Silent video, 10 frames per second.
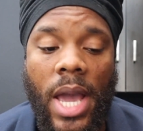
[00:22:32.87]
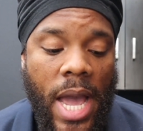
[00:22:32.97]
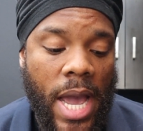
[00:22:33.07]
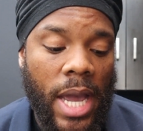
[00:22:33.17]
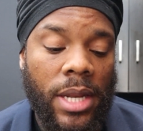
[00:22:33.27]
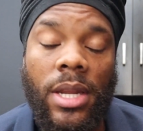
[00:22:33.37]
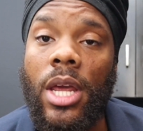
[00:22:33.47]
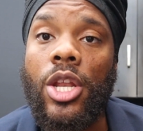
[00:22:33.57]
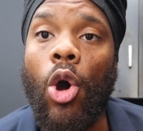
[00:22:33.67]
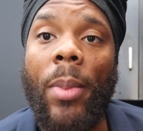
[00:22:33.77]
and
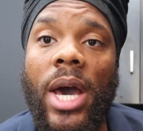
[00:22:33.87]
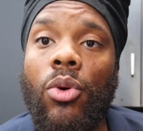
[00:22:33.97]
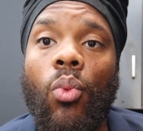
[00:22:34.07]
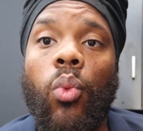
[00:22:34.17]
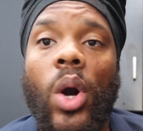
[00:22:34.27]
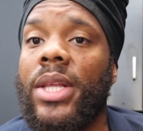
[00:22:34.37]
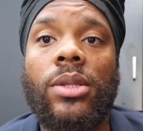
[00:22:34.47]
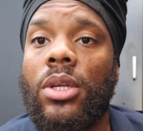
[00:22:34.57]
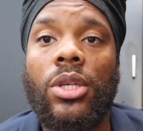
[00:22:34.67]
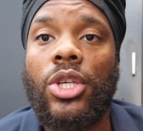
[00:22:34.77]
no matter
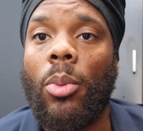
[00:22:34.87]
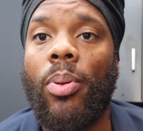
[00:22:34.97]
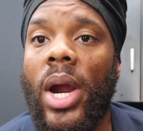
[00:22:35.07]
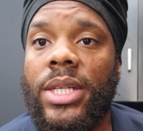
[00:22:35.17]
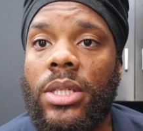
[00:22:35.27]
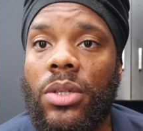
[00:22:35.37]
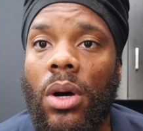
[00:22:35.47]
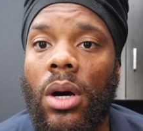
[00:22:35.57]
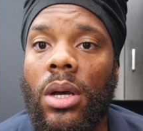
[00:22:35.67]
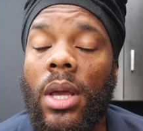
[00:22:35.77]
what your prices
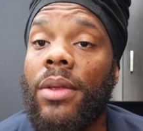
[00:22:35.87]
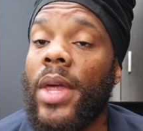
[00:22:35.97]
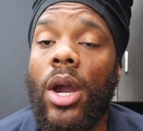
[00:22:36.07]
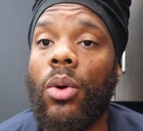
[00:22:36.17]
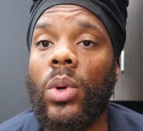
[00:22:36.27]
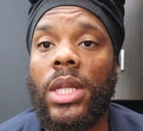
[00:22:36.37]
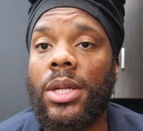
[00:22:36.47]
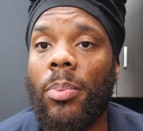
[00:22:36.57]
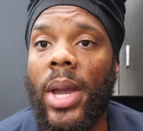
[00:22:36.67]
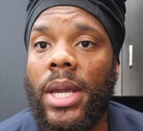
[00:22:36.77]
are, they are willing
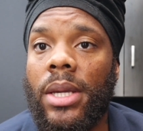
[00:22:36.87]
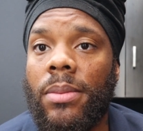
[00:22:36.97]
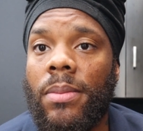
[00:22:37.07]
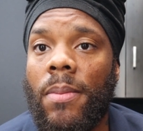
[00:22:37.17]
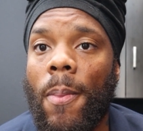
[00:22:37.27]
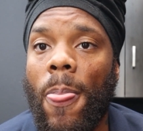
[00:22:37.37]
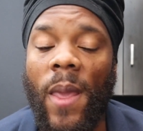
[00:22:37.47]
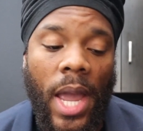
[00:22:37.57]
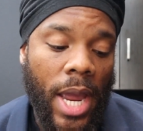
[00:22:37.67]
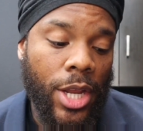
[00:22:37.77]
to pay it.
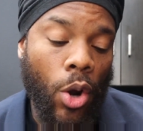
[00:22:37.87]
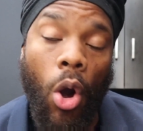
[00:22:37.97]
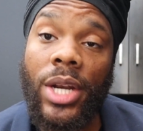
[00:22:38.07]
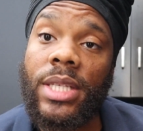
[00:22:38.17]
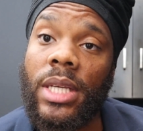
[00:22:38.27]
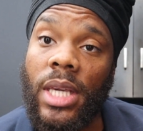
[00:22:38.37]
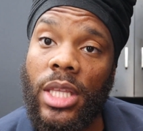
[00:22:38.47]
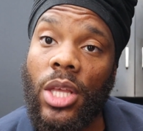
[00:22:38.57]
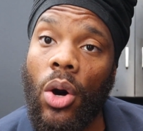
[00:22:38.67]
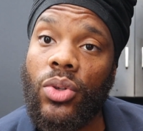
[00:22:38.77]
And in order to
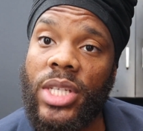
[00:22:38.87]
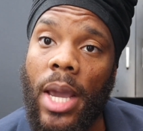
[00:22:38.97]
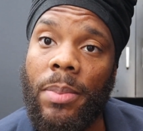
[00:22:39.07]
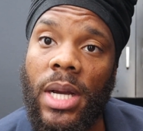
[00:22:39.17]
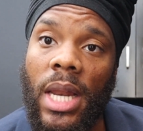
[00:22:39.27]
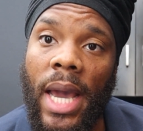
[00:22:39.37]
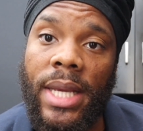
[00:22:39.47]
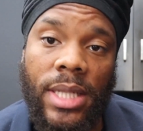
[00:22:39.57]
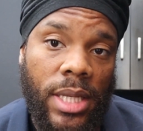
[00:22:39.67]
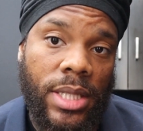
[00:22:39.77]
get those type of
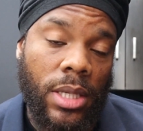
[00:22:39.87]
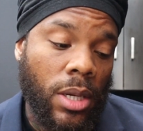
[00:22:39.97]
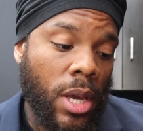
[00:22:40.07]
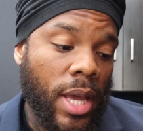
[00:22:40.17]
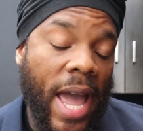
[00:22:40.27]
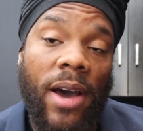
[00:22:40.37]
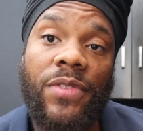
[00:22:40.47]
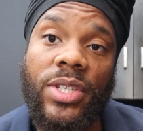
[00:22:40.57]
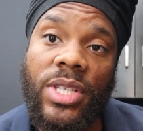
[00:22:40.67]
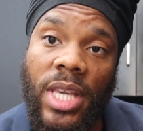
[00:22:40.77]
clients and to have
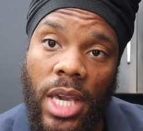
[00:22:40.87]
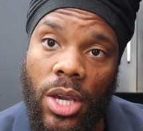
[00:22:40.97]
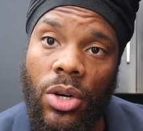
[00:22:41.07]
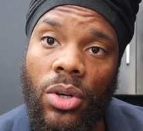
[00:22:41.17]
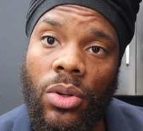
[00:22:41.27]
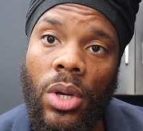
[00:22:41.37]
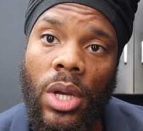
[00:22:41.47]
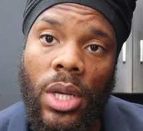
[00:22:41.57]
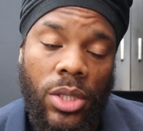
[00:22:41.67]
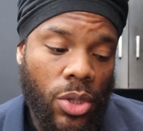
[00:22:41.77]
the skill
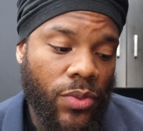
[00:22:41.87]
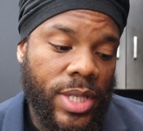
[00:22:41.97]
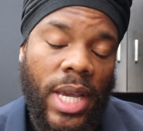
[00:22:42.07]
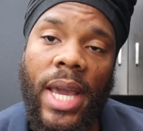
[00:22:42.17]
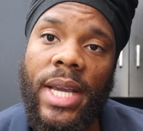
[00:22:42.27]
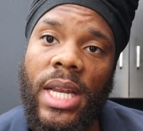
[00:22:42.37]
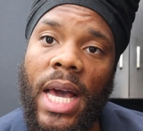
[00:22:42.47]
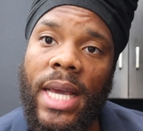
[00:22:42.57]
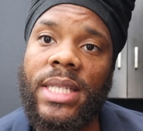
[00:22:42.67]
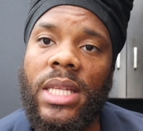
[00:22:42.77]
to retain
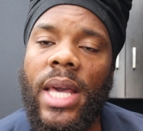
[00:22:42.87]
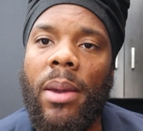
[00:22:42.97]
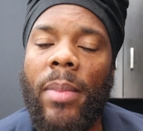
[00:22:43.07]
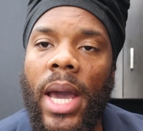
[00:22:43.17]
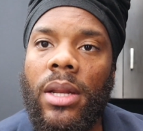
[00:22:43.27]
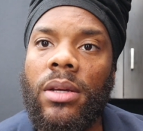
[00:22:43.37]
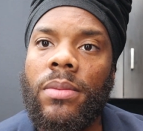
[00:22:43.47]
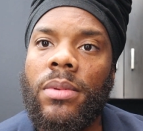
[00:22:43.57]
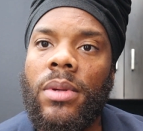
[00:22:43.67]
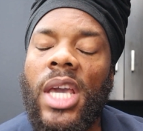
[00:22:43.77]
clients in that manner,
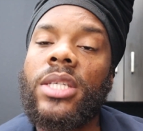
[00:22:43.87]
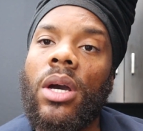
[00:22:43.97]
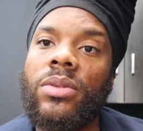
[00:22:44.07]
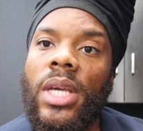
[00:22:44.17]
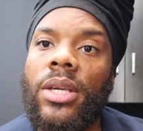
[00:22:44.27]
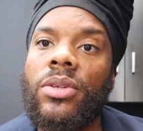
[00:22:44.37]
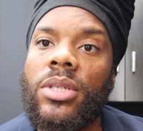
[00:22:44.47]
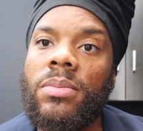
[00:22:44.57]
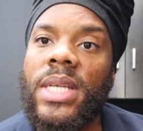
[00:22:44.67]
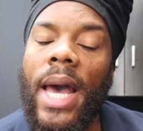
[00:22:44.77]
it's going to take you
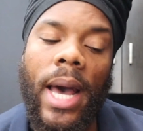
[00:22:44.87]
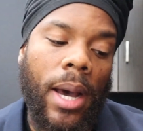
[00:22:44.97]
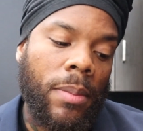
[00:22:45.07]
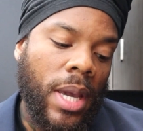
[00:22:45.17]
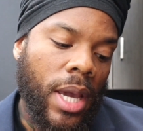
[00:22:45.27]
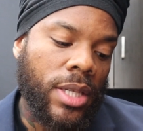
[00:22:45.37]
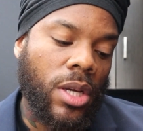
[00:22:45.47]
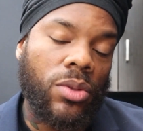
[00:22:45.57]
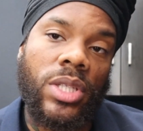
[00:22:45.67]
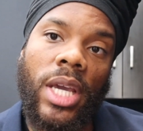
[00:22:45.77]
some time, and it's
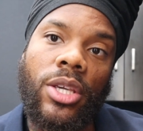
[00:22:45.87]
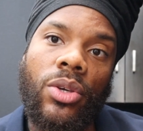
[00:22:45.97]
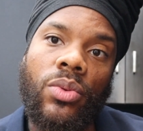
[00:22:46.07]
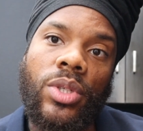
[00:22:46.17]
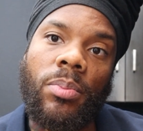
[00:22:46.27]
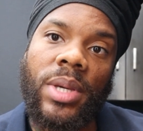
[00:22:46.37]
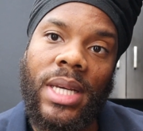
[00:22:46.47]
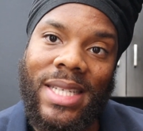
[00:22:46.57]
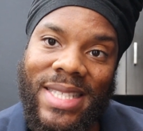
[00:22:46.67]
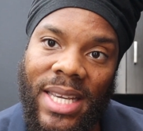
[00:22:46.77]
going to take you to be
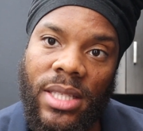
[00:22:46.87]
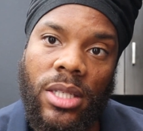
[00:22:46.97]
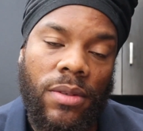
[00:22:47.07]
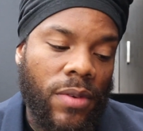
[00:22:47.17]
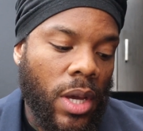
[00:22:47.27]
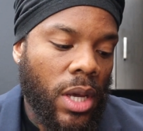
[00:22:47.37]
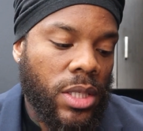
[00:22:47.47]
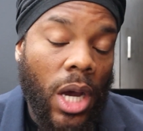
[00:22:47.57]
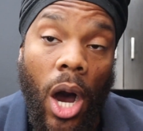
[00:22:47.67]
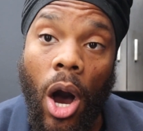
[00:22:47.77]
attentive
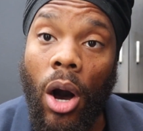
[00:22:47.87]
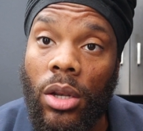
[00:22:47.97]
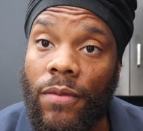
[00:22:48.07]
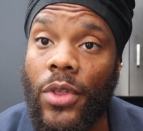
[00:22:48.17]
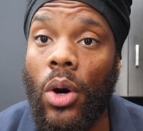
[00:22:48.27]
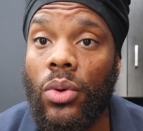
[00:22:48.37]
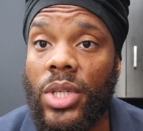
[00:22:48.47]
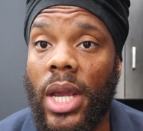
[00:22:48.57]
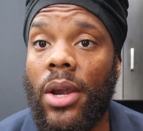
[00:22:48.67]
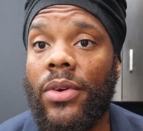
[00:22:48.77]
to all of
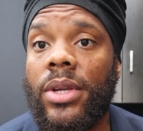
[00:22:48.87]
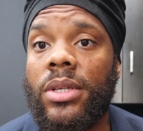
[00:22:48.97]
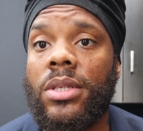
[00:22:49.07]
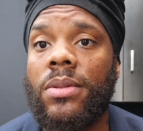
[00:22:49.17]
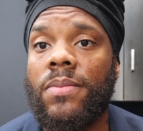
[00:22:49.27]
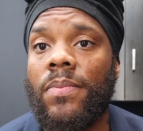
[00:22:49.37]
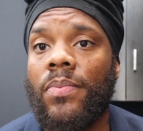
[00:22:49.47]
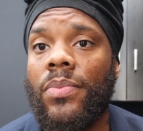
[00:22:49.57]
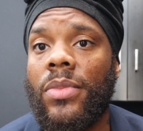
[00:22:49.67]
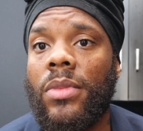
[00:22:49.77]
those areas.
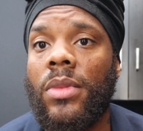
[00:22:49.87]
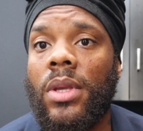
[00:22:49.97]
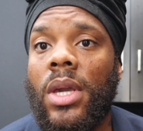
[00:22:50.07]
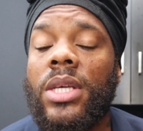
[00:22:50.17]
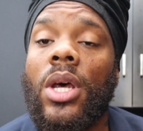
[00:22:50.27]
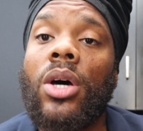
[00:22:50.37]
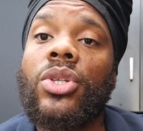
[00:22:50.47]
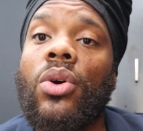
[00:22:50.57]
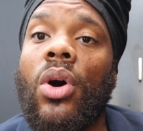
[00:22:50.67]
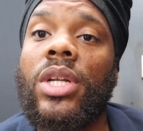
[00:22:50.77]
It's
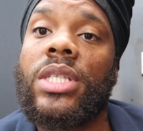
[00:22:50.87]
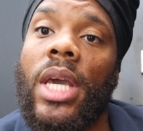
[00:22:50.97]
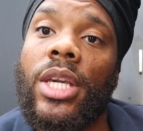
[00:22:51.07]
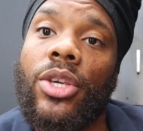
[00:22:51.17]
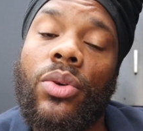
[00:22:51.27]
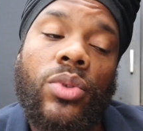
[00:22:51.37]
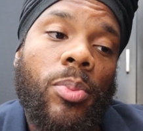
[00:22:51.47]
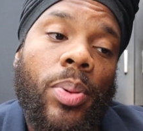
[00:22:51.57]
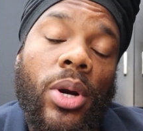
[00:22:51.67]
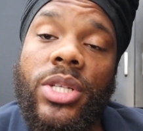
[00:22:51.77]
also going to take you to
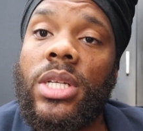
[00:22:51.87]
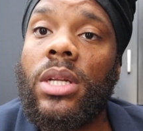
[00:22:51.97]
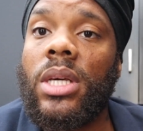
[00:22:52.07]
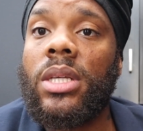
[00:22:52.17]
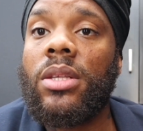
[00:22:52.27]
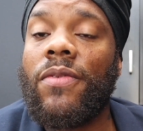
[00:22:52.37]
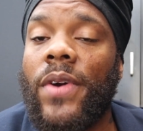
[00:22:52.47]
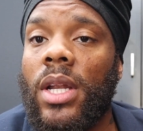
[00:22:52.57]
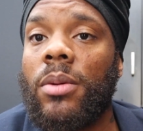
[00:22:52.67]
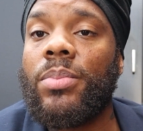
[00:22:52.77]
personally
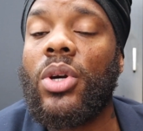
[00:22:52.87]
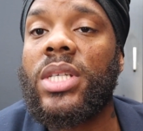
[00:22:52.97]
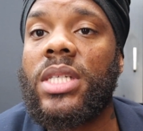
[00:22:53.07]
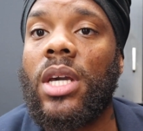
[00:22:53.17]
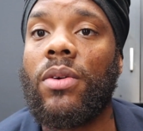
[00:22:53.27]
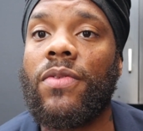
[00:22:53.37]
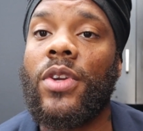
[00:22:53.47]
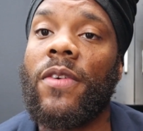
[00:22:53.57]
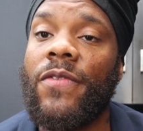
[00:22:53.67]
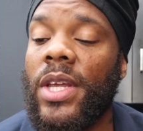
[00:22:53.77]
develop yourself,
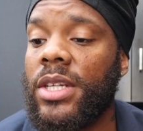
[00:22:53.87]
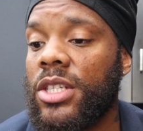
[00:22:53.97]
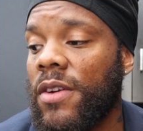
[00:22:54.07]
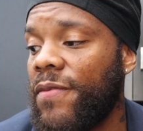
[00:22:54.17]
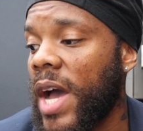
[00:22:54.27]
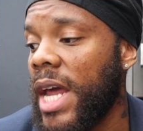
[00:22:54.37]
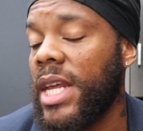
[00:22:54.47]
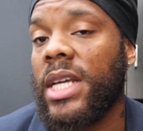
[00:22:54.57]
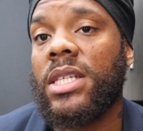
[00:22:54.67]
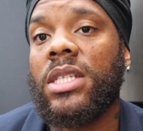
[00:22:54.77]
your fitness, your
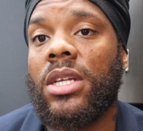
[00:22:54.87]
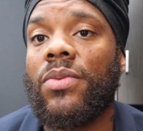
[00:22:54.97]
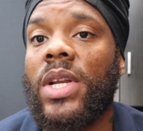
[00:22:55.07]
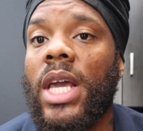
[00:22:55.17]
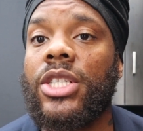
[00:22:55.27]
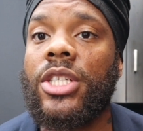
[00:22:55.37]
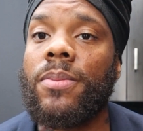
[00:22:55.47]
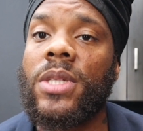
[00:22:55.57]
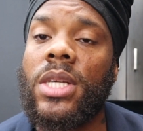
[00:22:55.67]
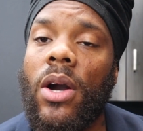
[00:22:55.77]
finances, and the
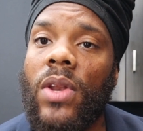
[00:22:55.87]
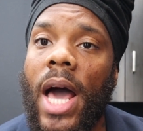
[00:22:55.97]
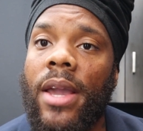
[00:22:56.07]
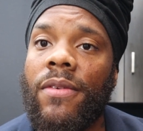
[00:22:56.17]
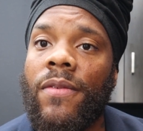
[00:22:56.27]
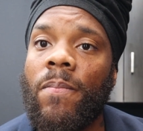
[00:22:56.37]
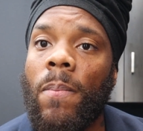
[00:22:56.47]
relationships in your life.